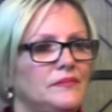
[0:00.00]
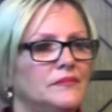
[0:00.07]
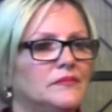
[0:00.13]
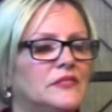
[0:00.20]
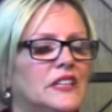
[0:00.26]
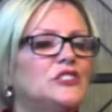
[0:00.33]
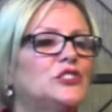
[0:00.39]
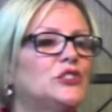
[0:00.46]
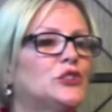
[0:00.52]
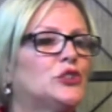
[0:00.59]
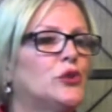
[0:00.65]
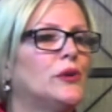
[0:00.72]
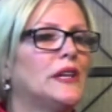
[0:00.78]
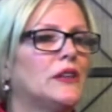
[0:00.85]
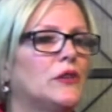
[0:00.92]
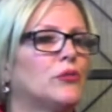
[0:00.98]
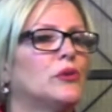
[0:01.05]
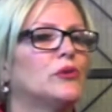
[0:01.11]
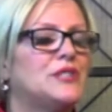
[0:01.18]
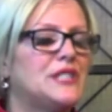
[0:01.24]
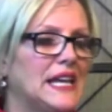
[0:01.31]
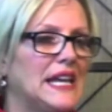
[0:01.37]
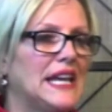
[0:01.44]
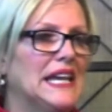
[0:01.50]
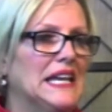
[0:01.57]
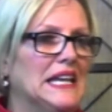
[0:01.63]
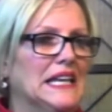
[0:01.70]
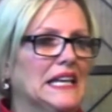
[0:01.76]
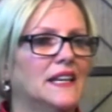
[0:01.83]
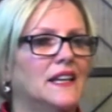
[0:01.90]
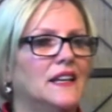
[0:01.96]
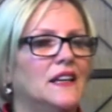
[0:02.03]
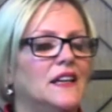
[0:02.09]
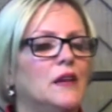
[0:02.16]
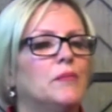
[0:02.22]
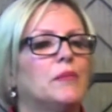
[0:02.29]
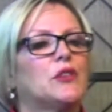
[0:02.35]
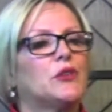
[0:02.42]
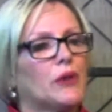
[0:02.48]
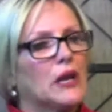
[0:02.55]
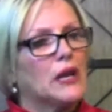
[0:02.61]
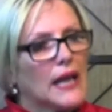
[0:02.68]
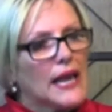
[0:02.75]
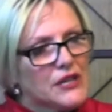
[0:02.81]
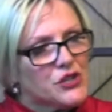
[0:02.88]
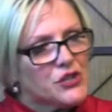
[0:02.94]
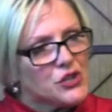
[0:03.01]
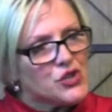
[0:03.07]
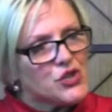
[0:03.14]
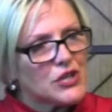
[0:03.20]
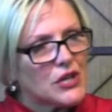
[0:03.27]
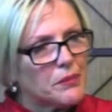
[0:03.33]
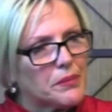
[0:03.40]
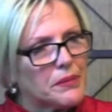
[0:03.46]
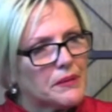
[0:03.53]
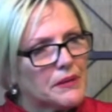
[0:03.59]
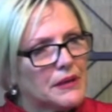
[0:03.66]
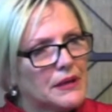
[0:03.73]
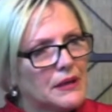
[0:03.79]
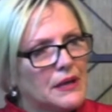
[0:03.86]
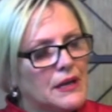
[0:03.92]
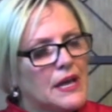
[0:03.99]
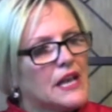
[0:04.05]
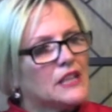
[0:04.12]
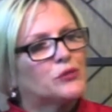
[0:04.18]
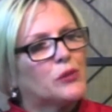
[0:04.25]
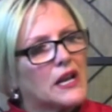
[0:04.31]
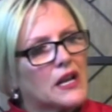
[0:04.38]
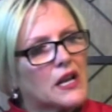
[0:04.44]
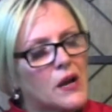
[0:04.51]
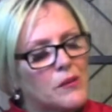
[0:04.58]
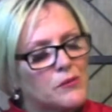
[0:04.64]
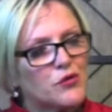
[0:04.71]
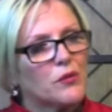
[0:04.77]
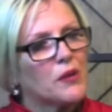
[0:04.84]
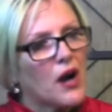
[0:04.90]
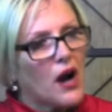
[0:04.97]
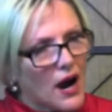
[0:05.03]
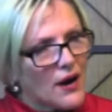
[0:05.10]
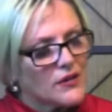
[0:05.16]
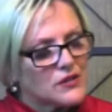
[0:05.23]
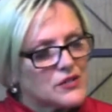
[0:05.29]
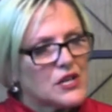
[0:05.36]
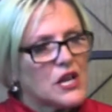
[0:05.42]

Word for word: That's just doing the routine. But the relationship is when it comes from the heart.